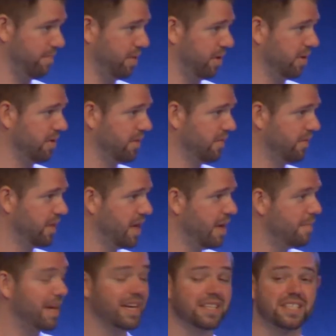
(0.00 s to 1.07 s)
people.
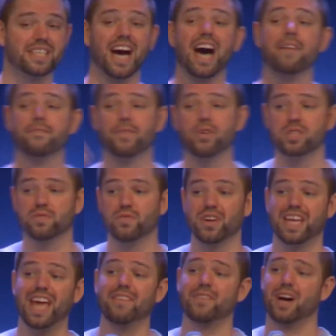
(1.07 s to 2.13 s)
Because God first
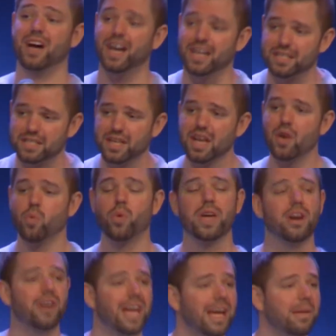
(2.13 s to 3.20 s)
forgave us,
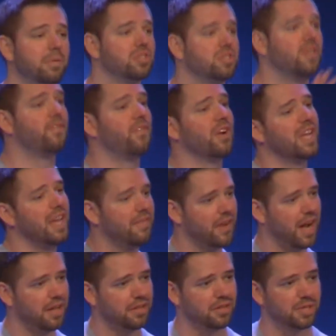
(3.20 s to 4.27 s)
we are able to forgive
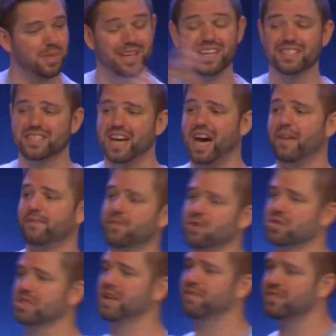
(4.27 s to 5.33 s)
others. Because God
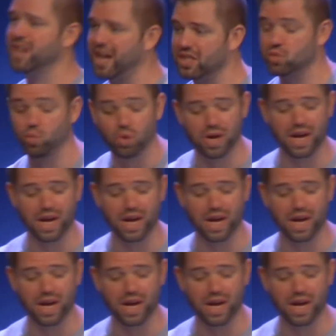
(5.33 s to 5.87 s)
first loved us,